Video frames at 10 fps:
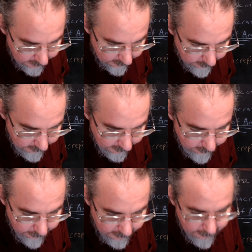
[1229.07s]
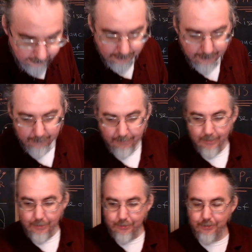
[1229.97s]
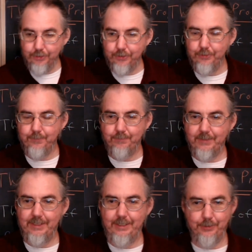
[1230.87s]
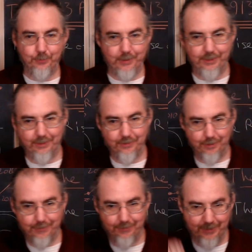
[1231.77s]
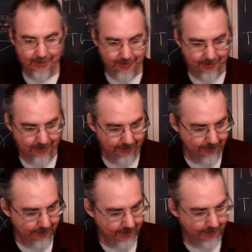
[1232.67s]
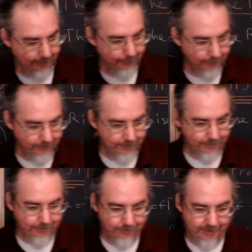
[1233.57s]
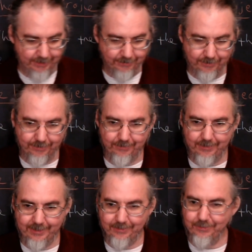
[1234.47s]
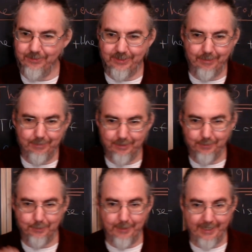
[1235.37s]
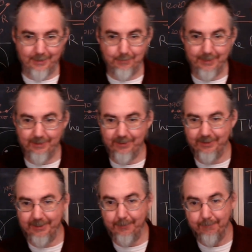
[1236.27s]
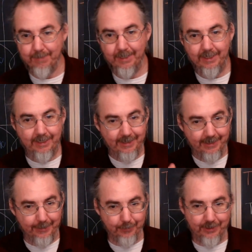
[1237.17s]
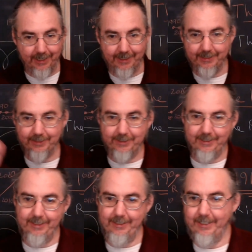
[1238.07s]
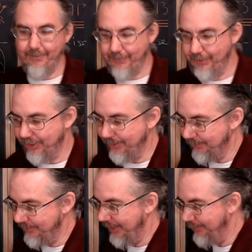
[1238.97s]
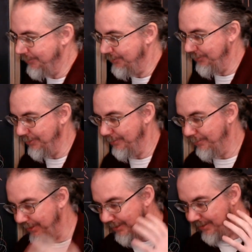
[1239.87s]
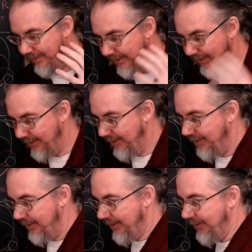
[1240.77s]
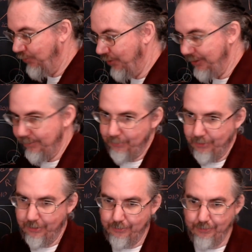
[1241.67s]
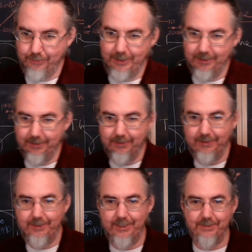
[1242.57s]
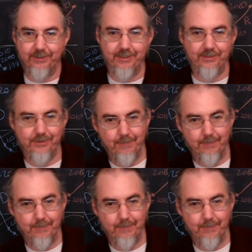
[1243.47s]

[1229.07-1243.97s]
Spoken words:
Ventner, who he was one of the conservative justices opposed to the New Deal. So as soon as that bill was passed, basically, he retired, and then FDR was able to appoint one pro-New Deal justice.